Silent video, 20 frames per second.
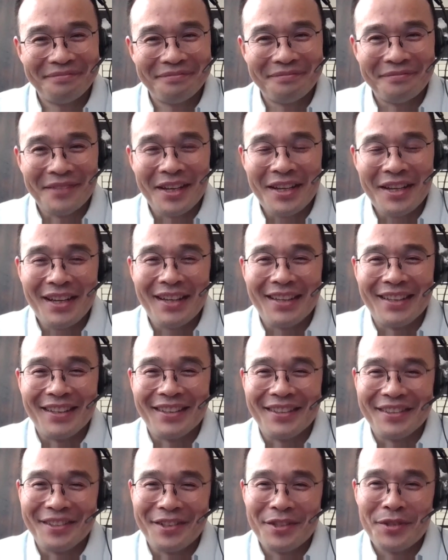
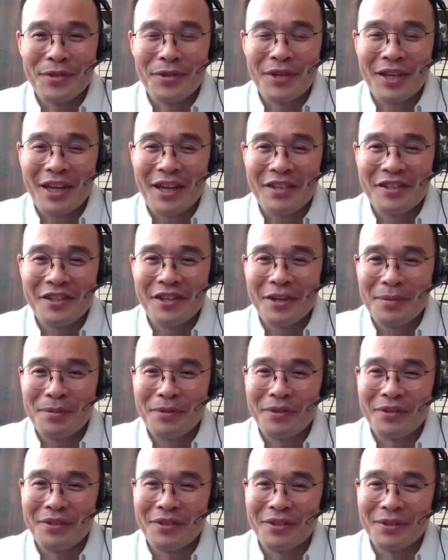Yeah, it was great catching up
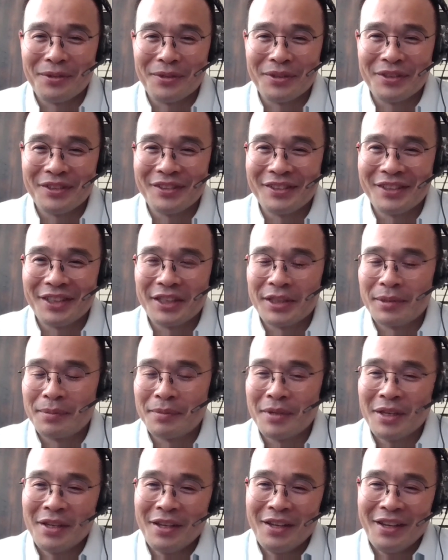with you. And
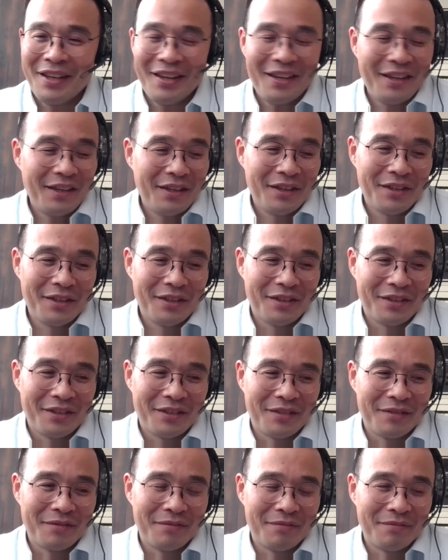
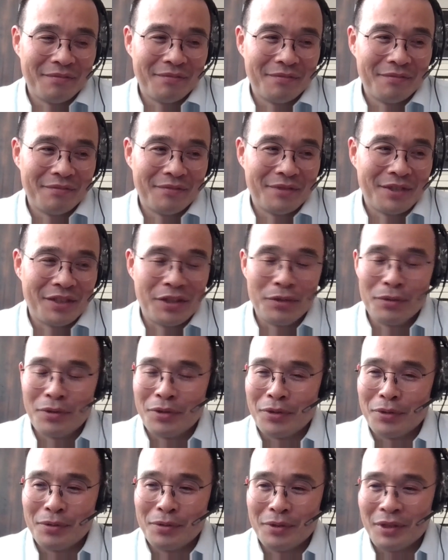uh, see you
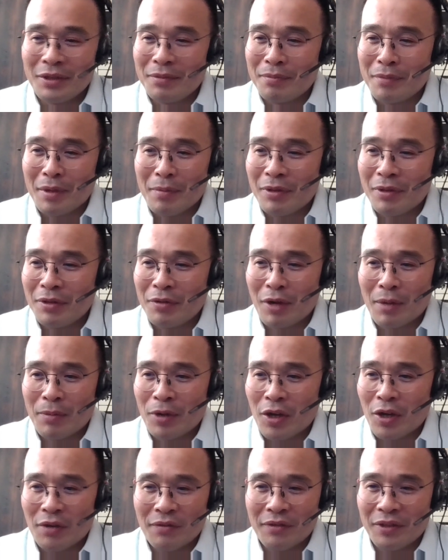soon, and maybe grab a
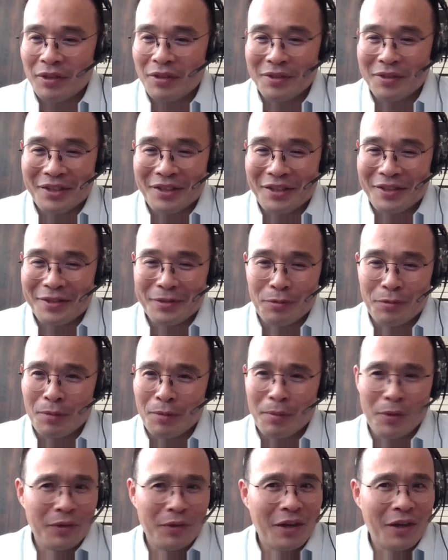coffee as we're
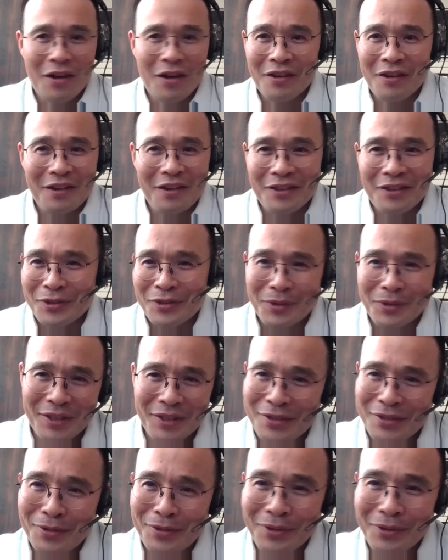both in Hong Kong. So
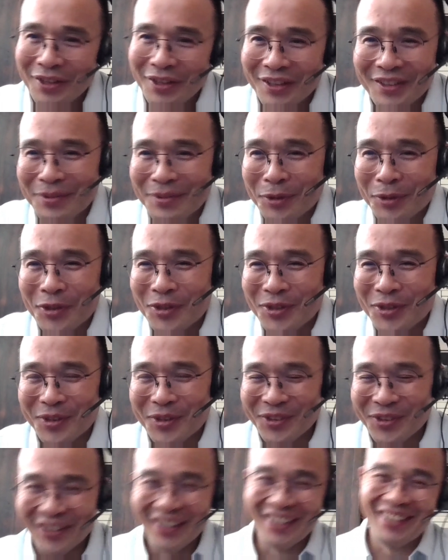let's do this pretty soon.